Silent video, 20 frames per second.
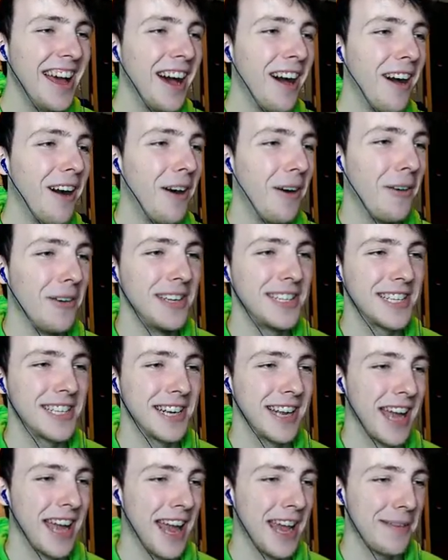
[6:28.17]
Oh, he's
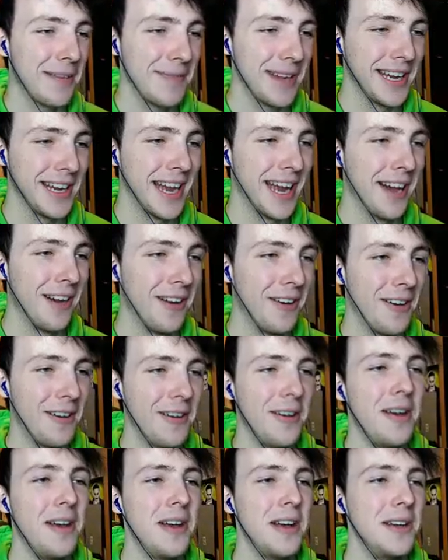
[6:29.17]
going to hate me now.
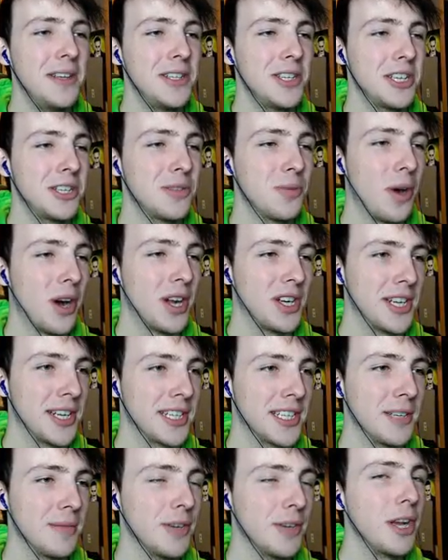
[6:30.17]
Just watch,
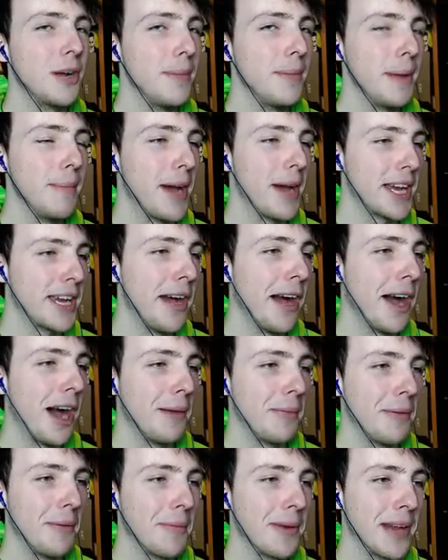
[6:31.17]
I'm going to be my karma.